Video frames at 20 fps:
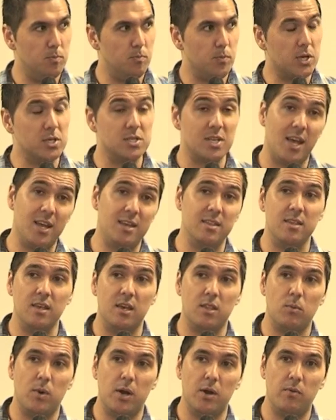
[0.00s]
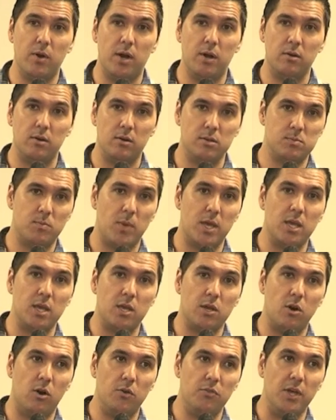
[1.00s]
Because I had it the other way around. I was
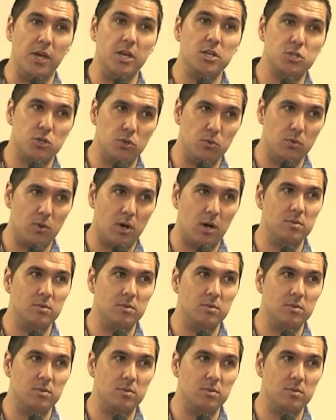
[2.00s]
making God the issue.